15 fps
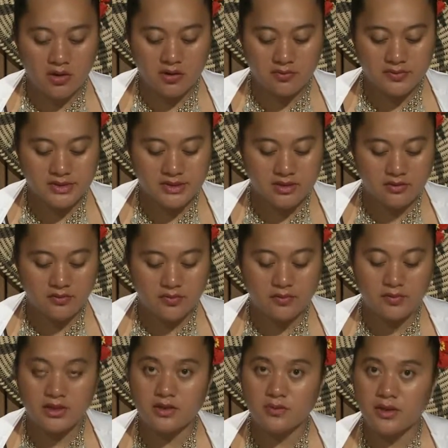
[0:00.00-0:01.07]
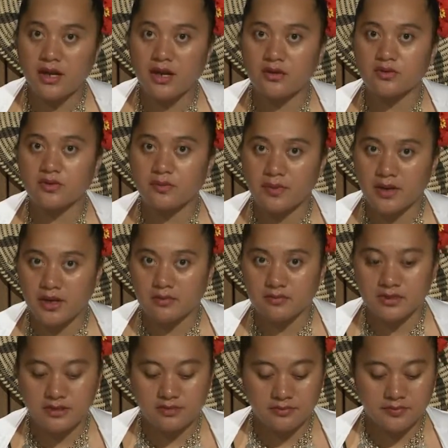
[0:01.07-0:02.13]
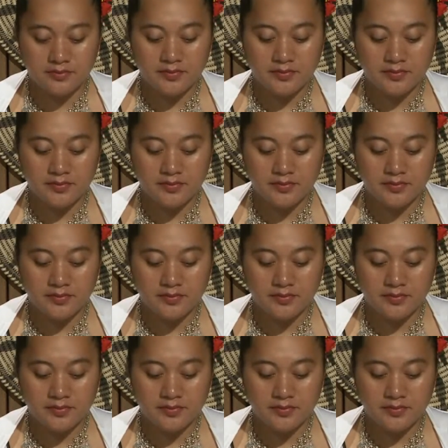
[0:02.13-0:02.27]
officer from the Niue Health Department.